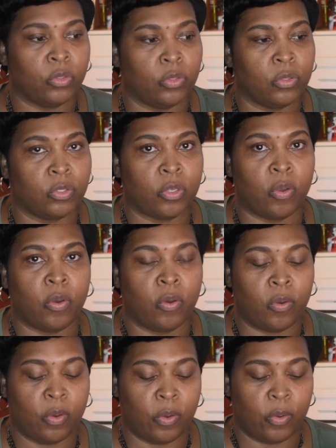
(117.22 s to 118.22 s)

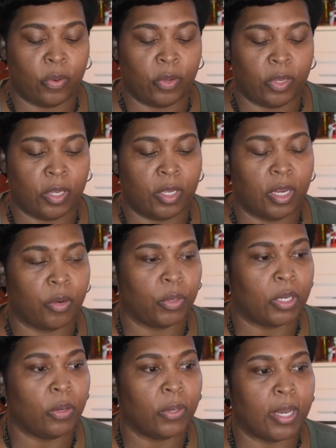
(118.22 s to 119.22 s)
So here we
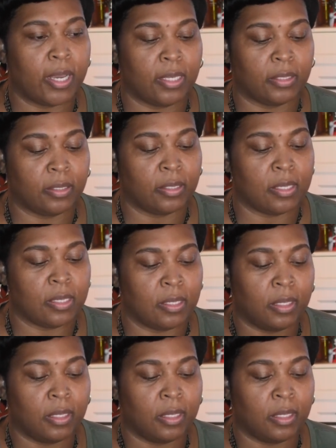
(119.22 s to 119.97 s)
go, guys.